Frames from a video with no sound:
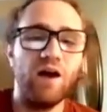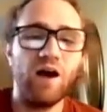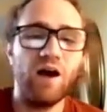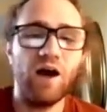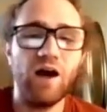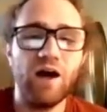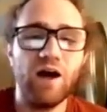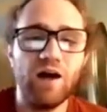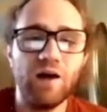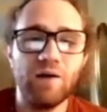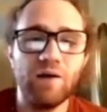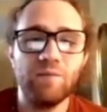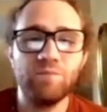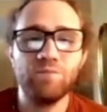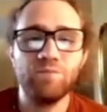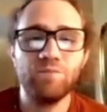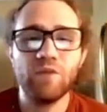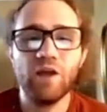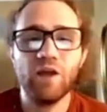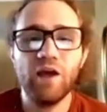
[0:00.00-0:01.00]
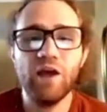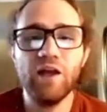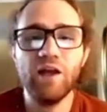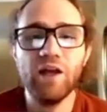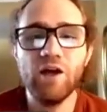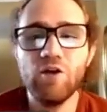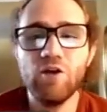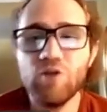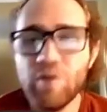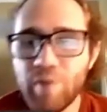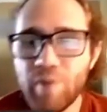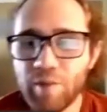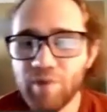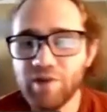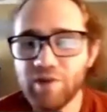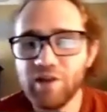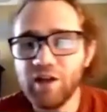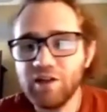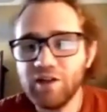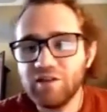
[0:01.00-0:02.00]
Um, and now remember
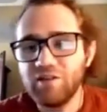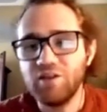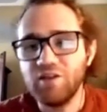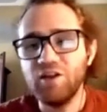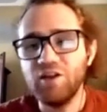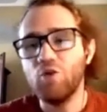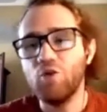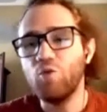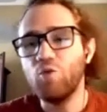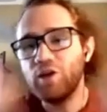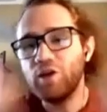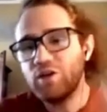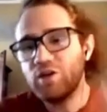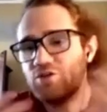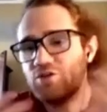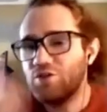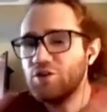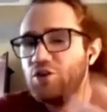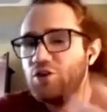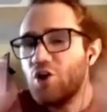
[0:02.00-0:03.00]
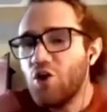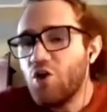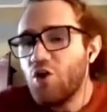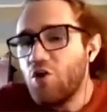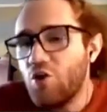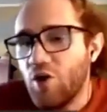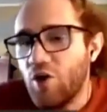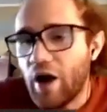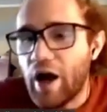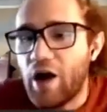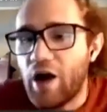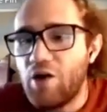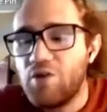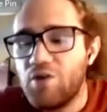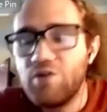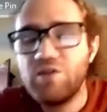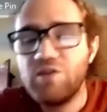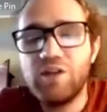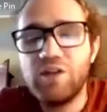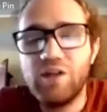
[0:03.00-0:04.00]
that, you know, we sort of know
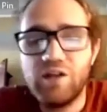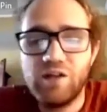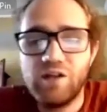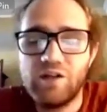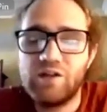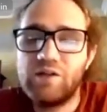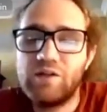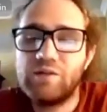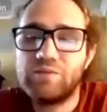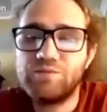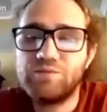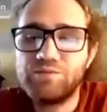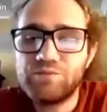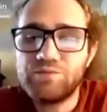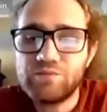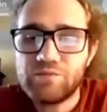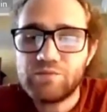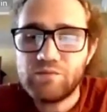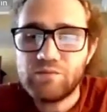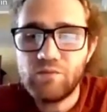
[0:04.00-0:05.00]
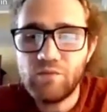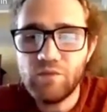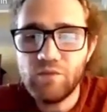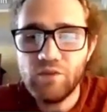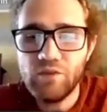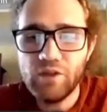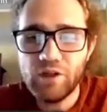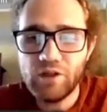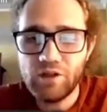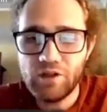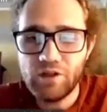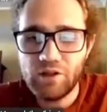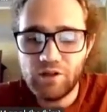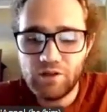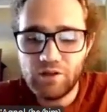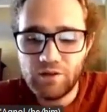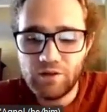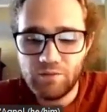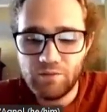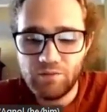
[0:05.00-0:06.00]
how the,
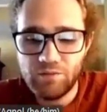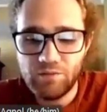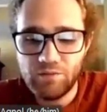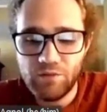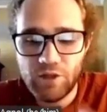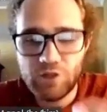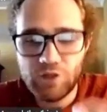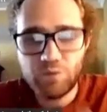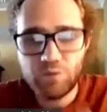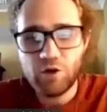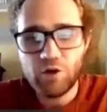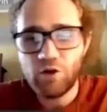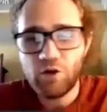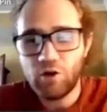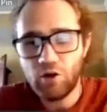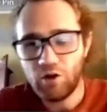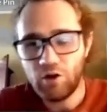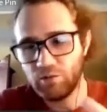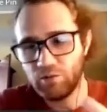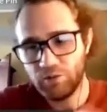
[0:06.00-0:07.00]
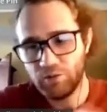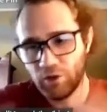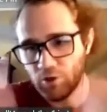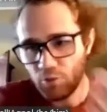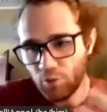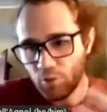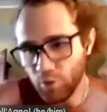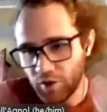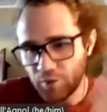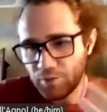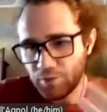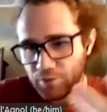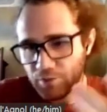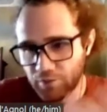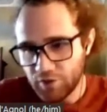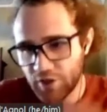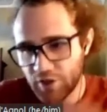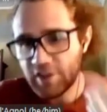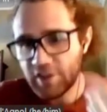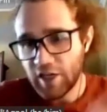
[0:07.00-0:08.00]
the, this protocol, you know, what the
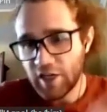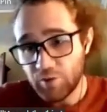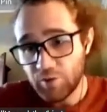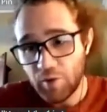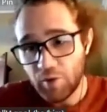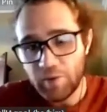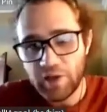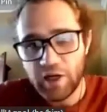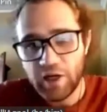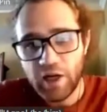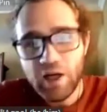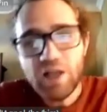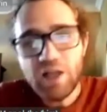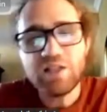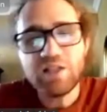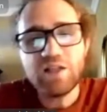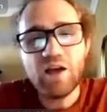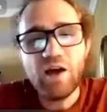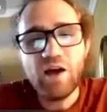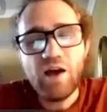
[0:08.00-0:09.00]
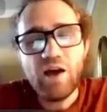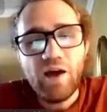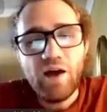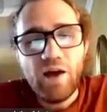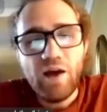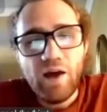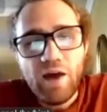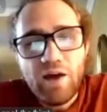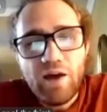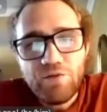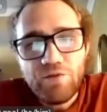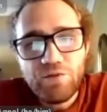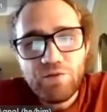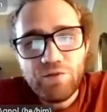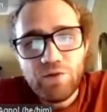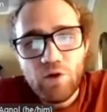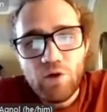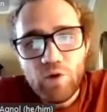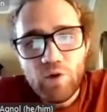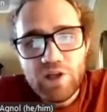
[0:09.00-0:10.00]
success probability is
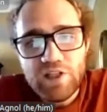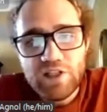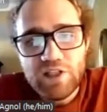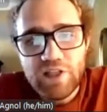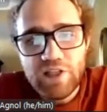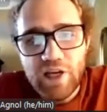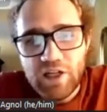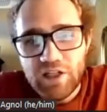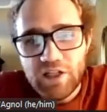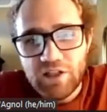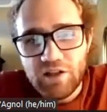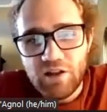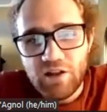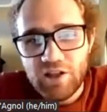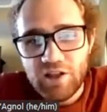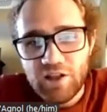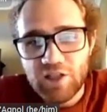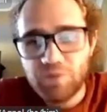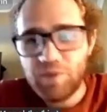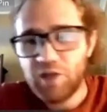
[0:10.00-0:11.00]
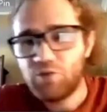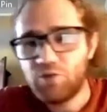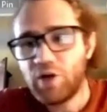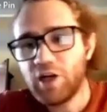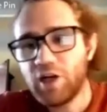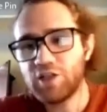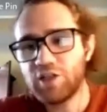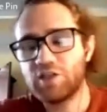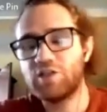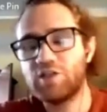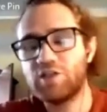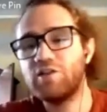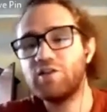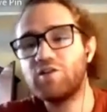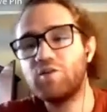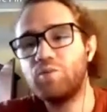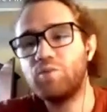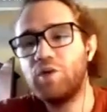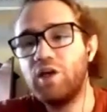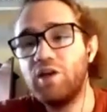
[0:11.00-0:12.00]
if we set the speed register
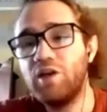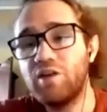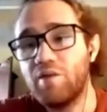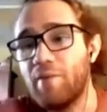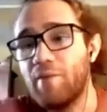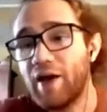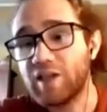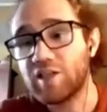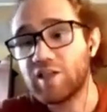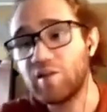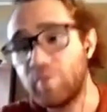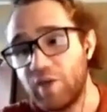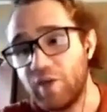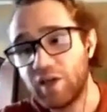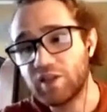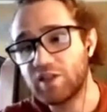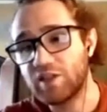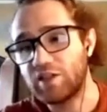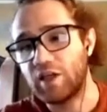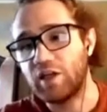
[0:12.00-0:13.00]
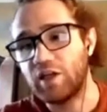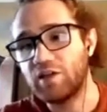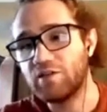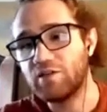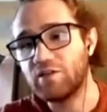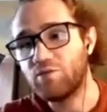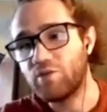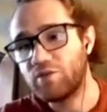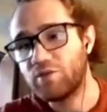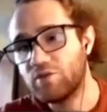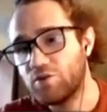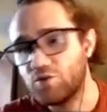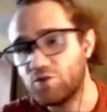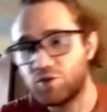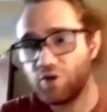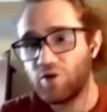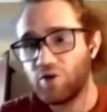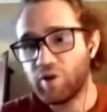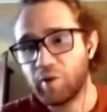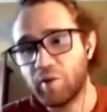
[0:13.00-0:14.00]
to be in the maximum mix state. So
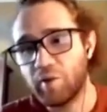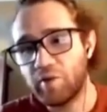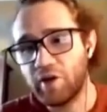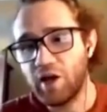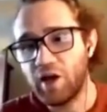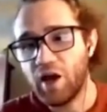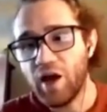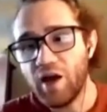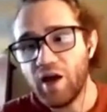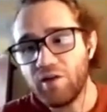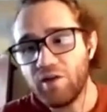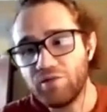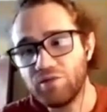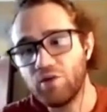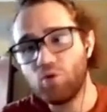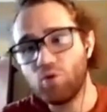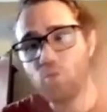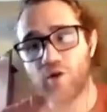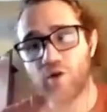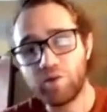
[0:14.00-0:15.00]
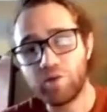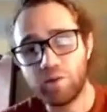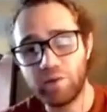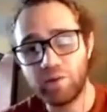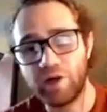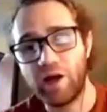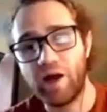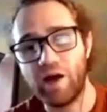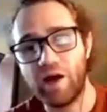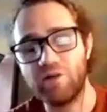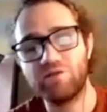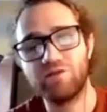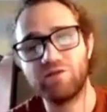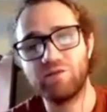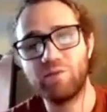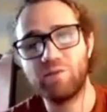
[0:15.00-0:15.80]
zero probability half, one probability half.